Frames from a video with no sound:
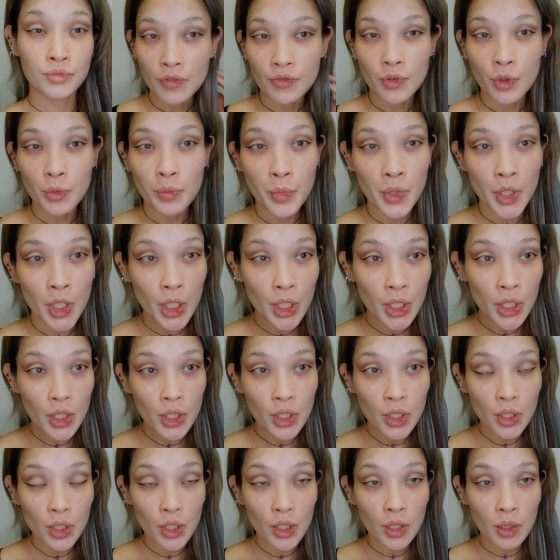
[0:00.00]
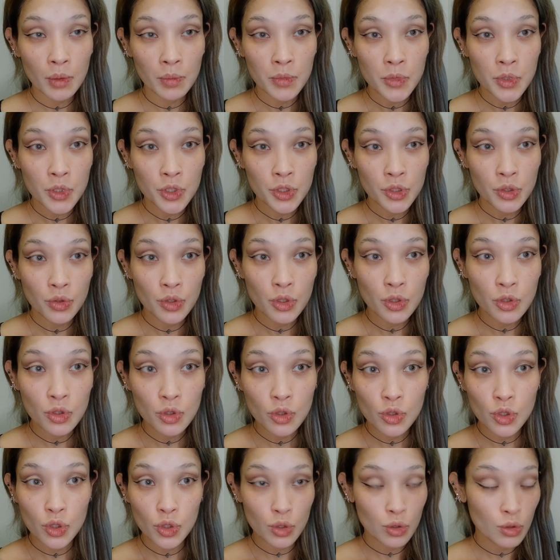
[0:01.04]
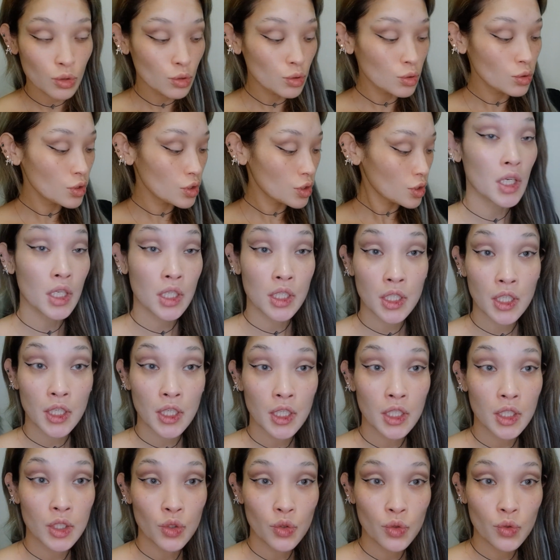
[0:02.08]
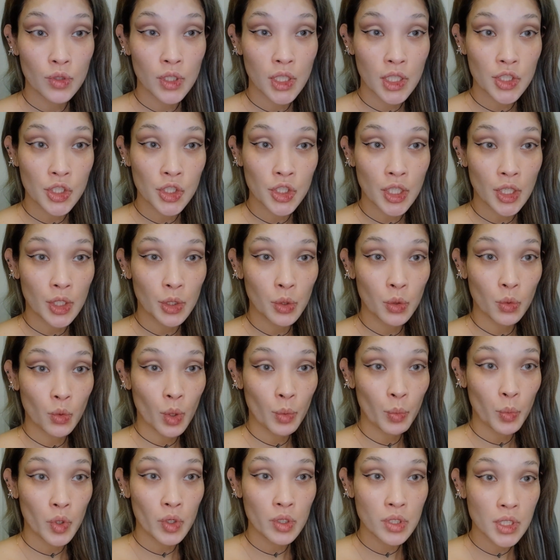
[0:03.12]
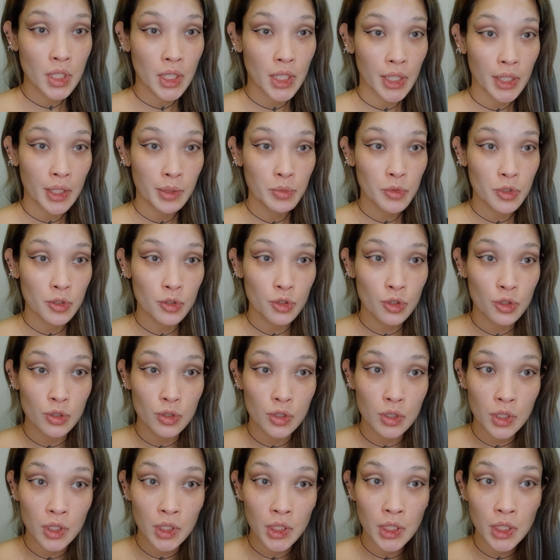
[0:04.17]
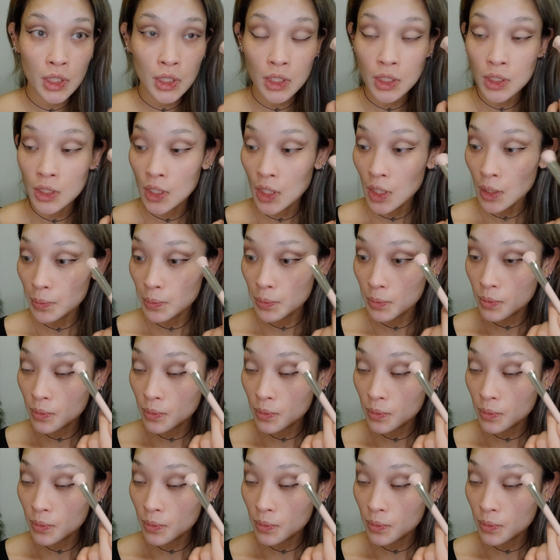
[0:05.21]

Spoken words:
From here, I'm just going to use a nude eyeshadow one more time just to clean up